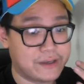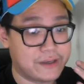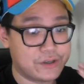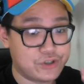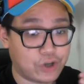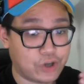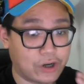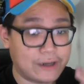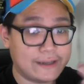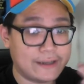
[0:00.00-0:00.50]

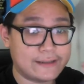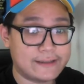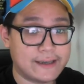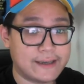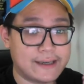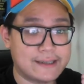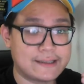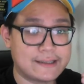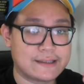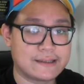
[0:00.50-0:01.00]
chocolate
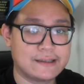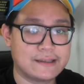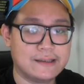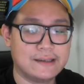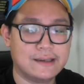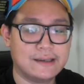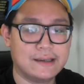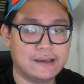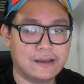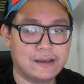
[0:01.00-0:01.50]
taste
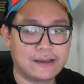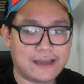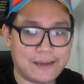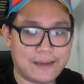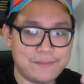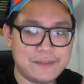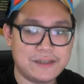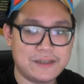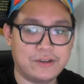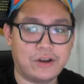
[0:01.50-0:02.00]

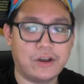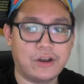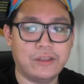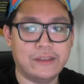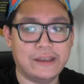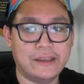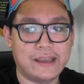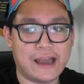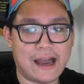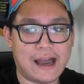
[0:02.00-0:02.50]
comes in on
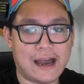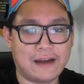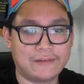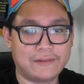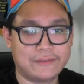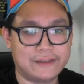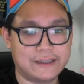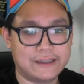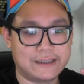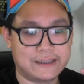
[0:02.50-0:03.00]
the
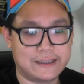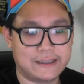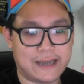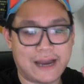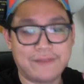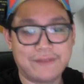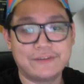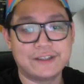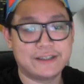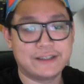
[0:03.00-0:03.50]

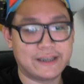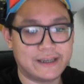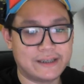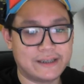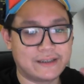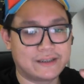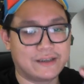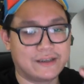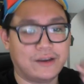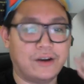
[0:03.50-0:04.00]

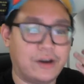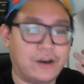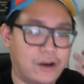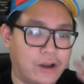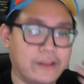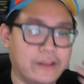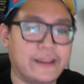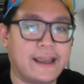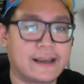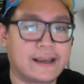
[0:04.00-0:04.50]
aftertaste,
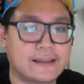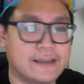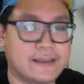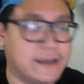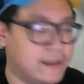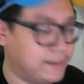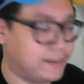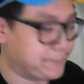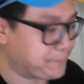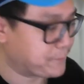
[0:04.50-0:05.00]
on the
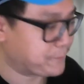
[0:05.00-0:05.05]
exhale.